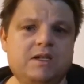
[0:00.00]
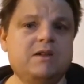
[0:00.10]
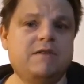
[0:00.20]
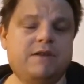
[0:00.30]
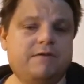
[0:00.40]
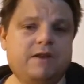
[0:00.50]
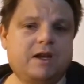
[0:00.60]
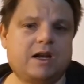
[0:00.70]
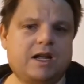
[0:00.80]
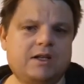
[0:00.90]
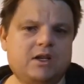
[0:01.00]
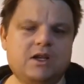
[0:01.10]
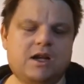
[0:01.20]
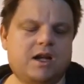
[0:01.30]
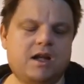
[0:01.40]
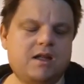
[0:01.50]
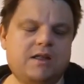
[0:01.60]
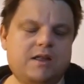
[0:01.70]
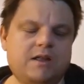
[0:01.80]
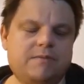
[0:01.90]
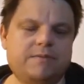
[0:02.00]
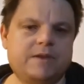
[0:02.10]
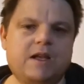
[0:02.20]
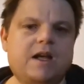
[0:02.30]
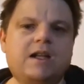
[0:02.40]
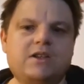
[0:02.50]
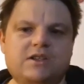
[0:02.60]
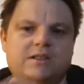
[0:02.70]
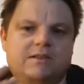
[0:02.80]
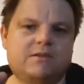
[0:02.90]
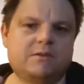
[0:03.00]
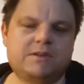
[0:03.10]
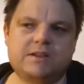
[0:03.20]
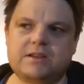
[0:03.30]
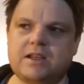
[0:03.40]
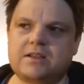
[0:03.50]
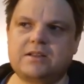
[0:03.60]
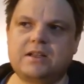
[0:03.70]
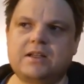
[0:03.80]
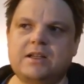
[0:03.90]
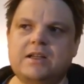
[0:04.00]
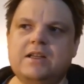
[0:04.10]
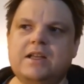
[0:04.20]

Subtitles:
Even if you're glad, I just thought it was disgusting.